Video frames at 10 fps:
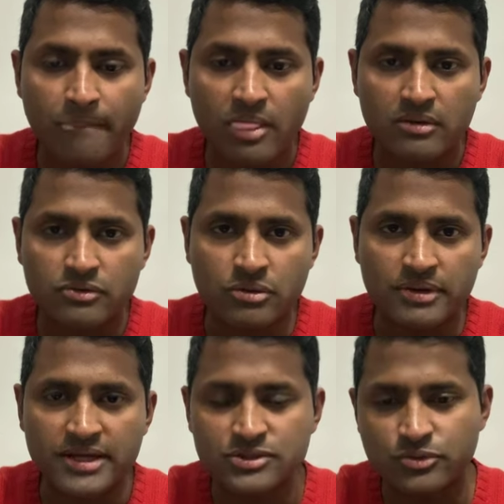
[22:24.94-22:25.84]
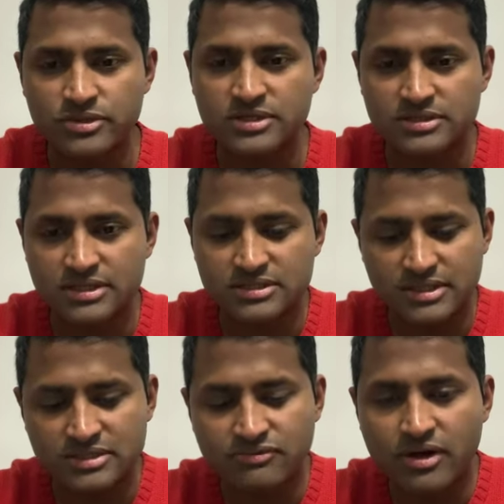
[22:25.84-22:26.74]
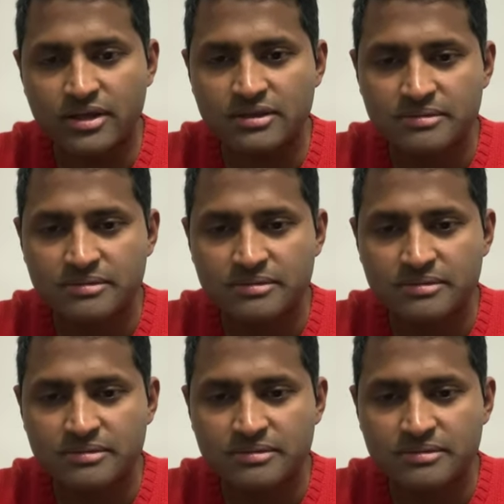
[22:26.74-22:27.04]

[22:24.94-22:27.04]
nobody has questions, that's fine.